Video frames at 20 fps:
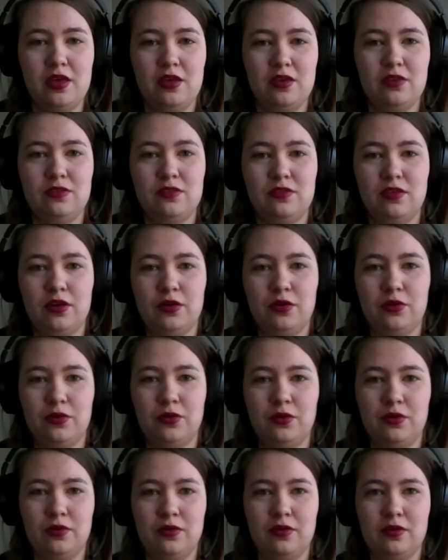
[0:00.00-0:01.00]

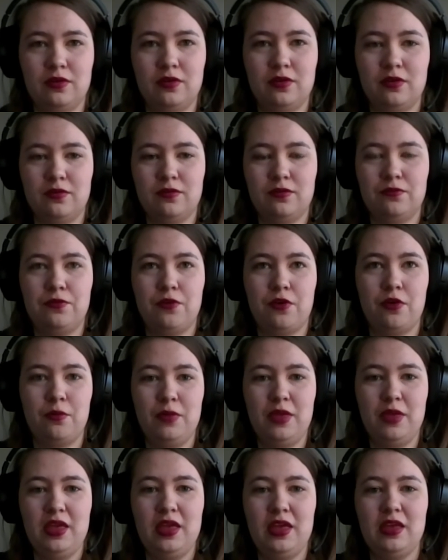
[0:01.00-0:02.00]
So for
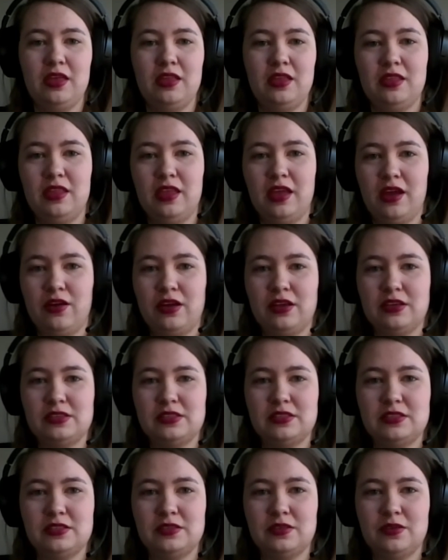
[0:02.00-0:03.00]
me, there
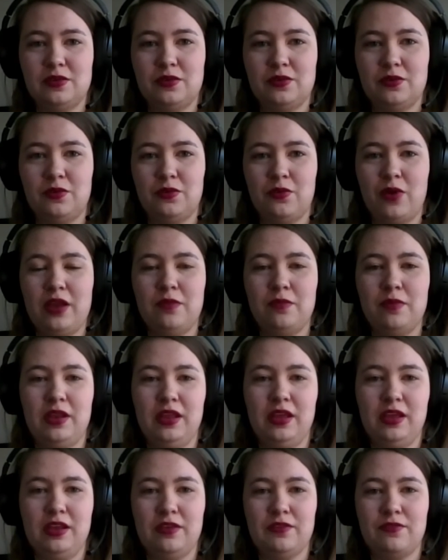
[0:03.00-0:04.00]
is quite
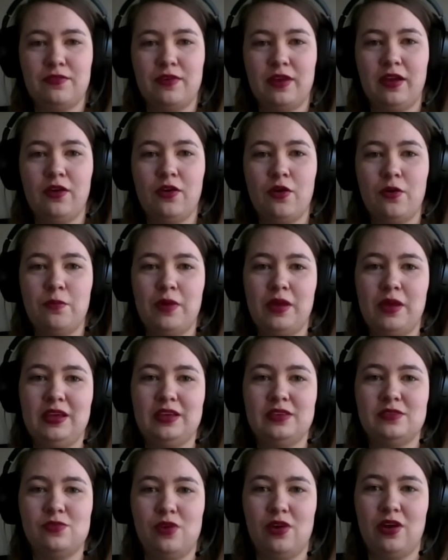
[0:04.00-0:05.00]
many different
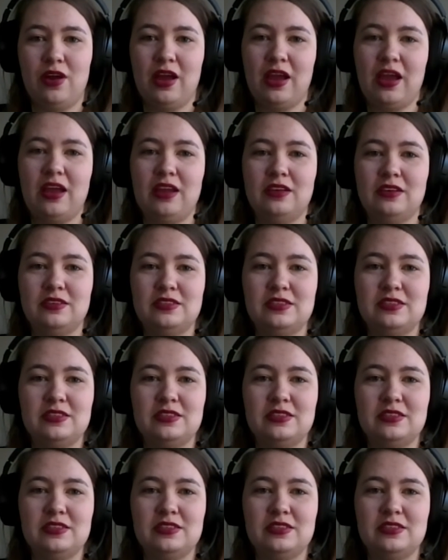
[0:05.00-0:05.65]
companies where I can